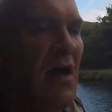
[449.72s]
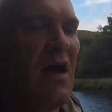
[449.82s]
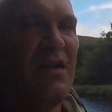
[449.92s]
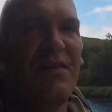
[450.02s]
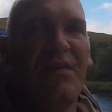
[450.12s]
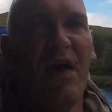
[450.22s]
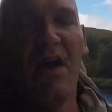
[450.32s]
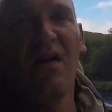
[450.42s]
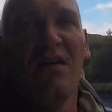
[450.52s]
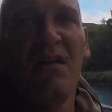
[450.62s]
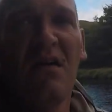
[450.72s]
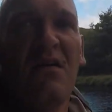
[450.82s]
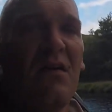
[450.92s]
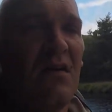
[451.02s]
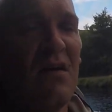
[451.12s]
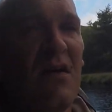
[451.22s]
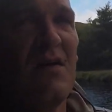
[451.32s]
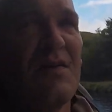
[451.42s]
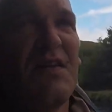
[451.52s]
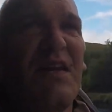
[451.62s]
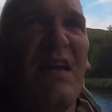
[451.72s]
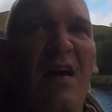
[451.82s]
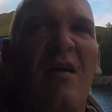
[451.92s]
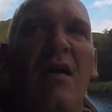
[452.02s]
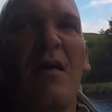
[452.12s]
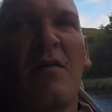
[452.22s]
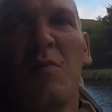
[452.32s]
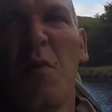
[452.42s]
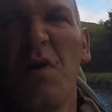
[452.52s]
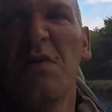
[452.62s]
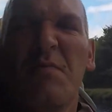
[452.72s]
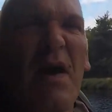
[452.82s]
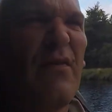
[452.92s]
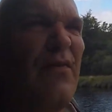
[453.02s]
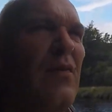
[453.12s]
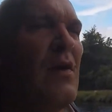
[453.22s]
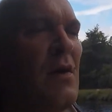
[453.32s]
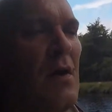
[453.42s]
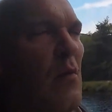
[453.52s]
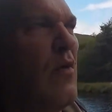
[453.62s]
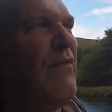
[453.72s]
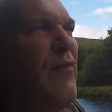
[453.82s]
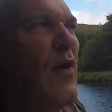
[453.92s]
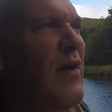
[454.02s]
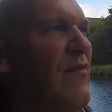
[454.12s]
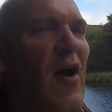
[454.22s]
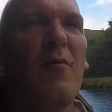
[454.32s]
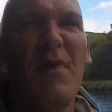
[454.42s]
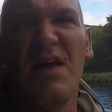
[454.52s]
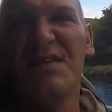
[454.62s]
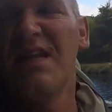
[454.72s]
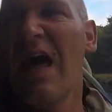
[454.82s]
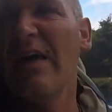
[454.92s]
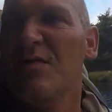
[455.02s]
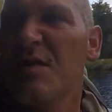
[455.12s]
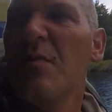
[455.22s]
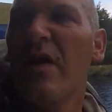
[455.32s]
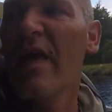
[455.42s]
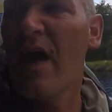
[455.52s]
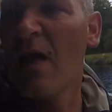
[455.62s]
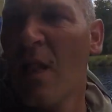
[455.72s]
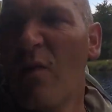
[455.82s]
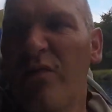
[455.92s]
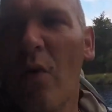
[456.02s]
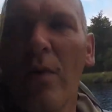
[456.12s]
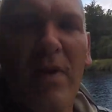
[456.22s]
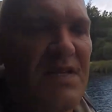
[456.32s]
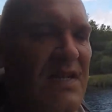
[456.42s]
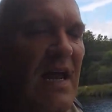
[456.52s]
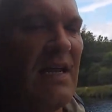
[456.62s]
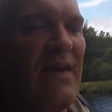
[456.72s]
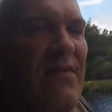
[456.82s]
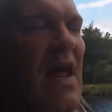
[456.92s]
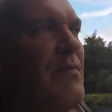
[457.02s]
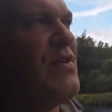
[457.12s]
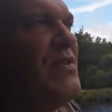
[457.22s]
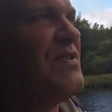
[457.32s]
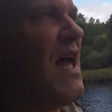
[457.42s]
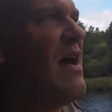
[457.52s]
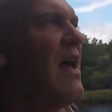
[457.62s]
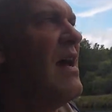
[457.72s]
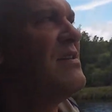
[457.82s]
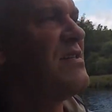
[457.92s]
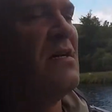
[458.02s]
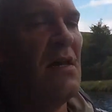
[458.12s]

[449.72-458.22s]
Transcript: I didn't, I was about, what, 45 minutes late or something like that, or 40 minutes late leaving Neptune Staircase.